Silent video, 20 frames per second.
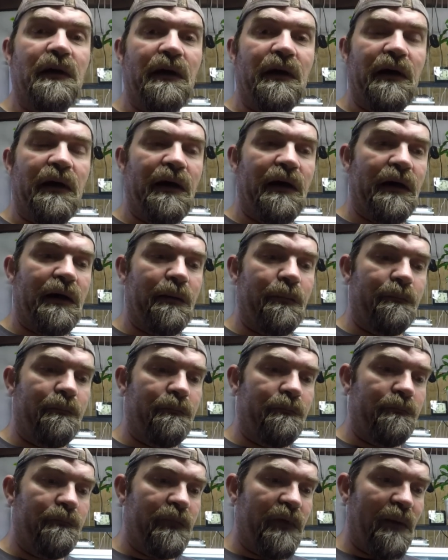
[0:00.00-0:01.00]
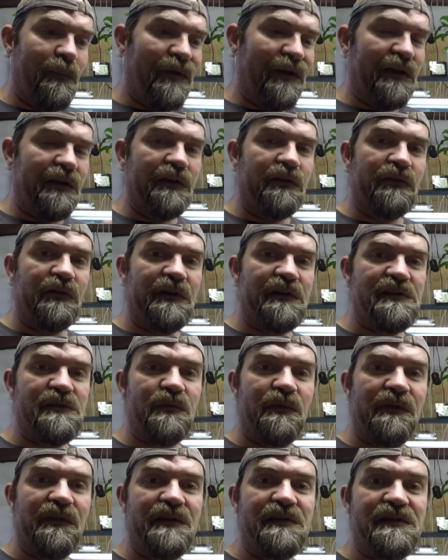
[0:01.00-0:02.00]
a big increase
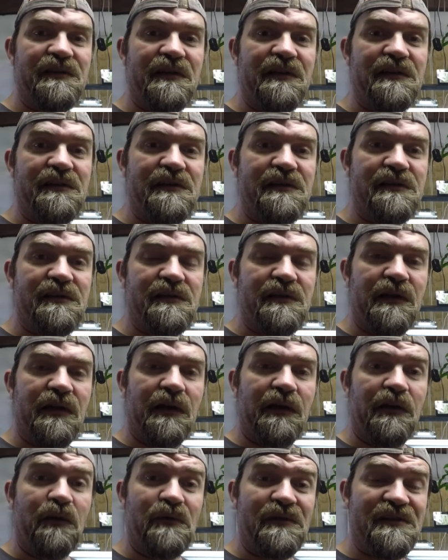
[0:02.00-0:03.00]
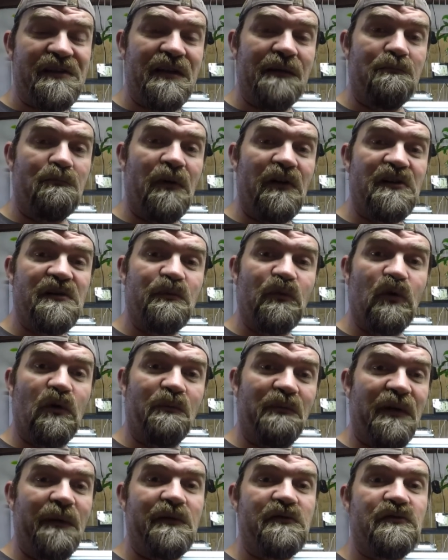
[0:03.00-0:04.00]
with this is you'll see much more
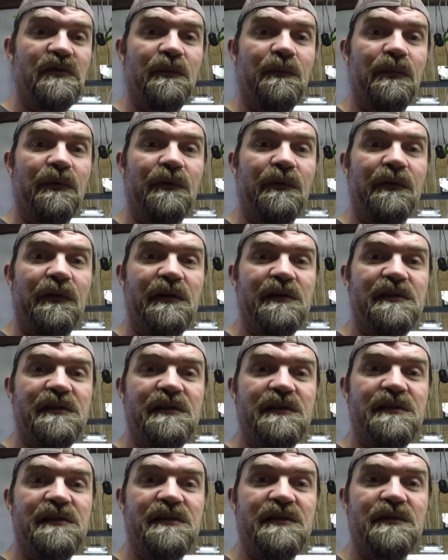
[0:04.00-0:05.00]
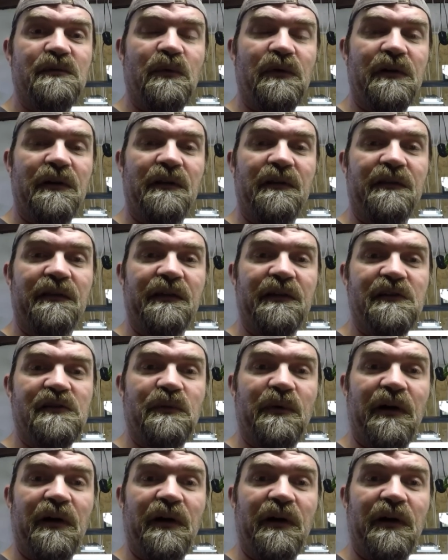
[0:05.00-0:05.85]
baby shrimp. This is one of the things why